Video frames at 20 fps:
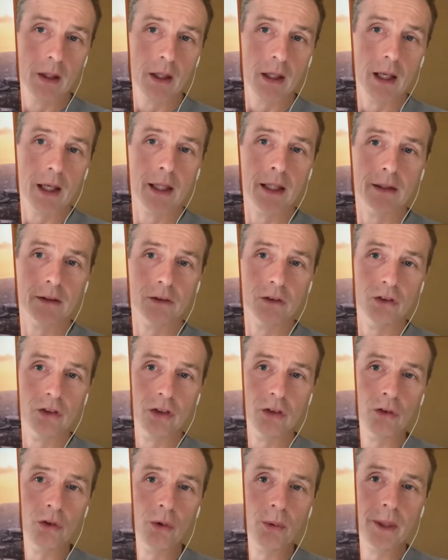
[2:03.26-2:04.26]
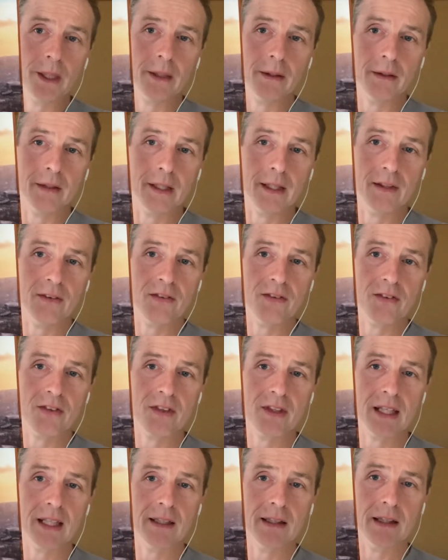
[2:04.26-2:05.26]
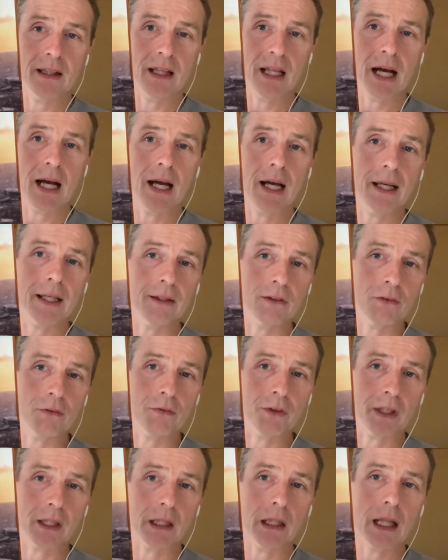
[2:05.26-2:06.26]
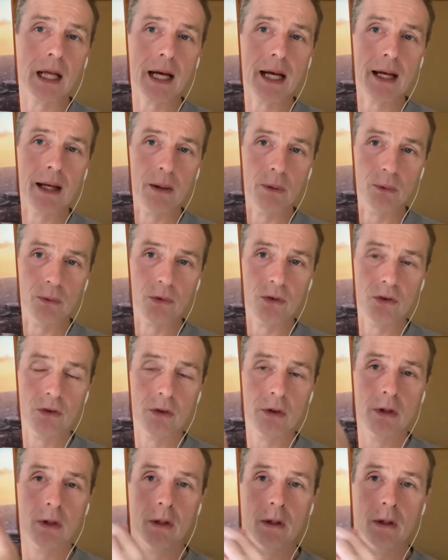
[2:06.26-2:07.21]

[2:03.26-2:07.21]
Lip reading: and doing these thin lines for clouds